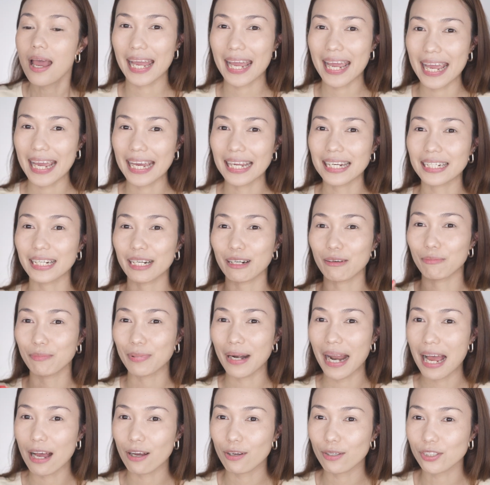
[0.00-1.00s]
And her
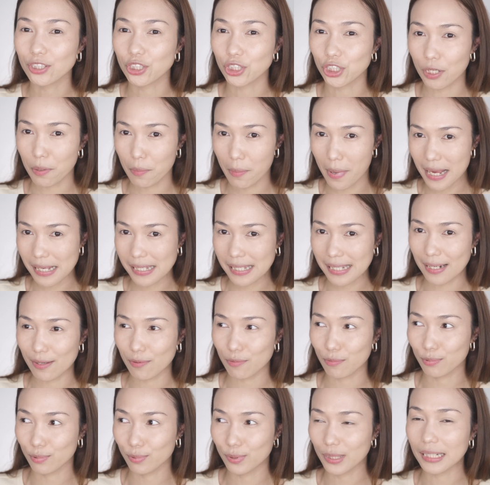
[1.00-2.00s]
brows, she makes it
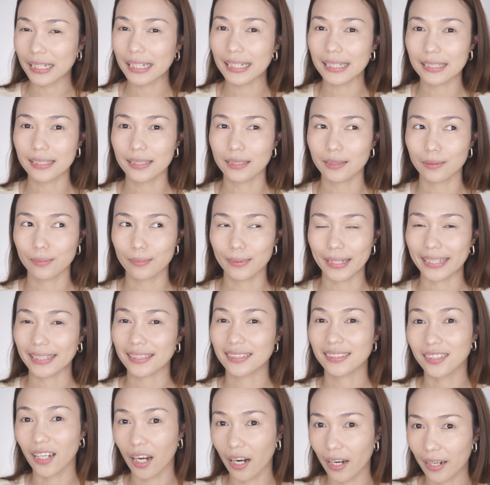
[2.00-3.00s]
really
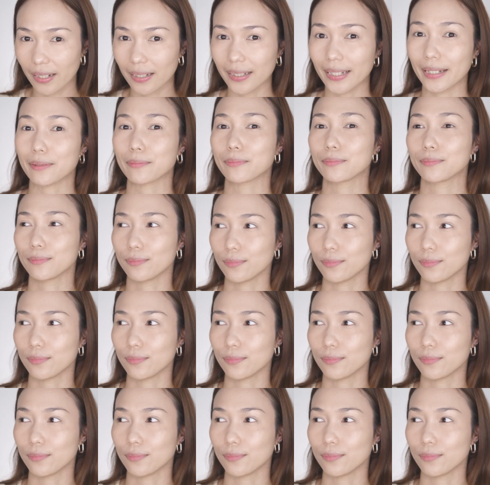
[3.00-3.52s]
like dark, like